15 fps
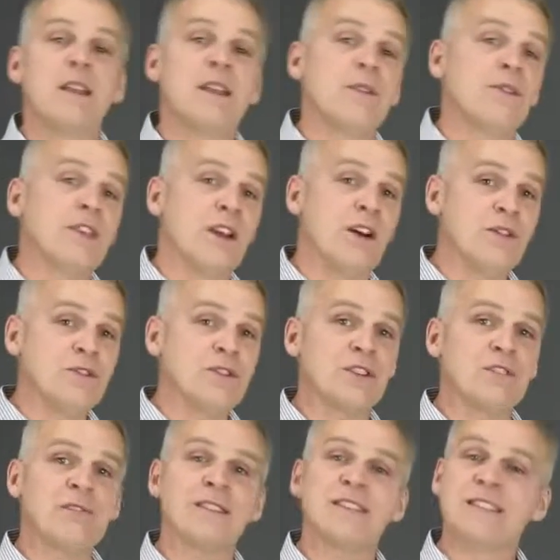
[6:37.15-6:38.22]
If the
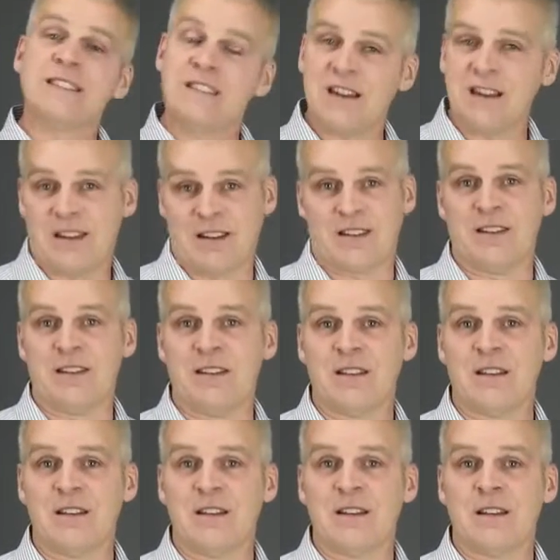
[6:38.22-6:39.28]
answer is none,
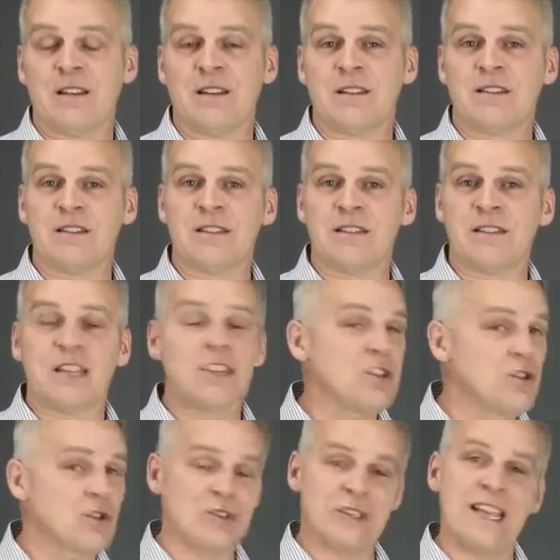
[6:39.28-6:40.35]
then
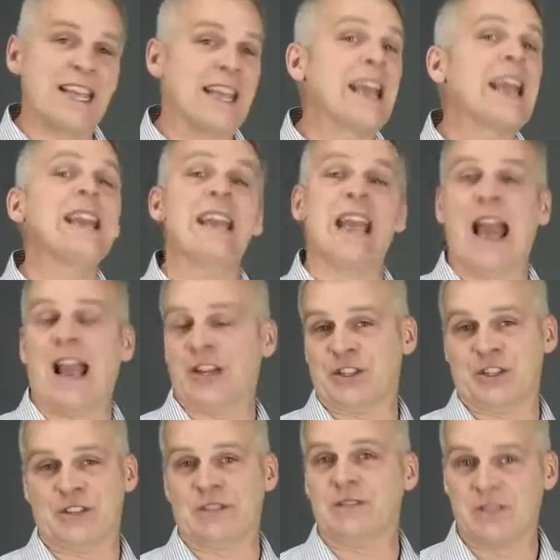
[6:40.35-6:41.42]
you're not taking any
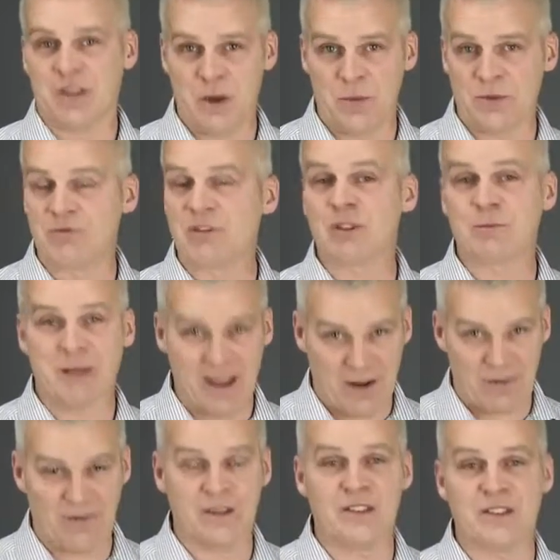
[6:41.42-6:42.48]
action, I would
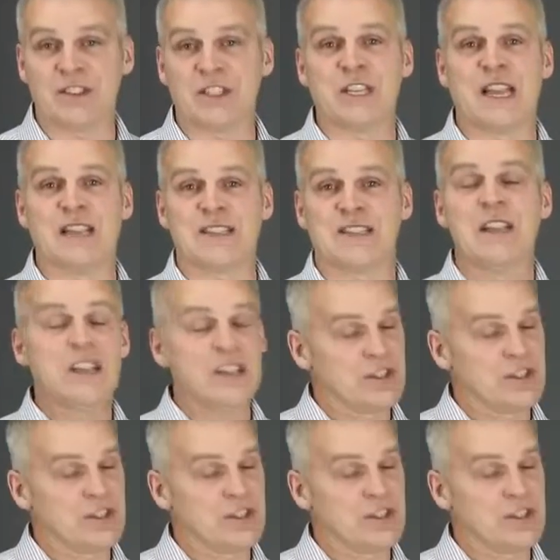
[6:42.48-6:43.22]
respectfully suggest.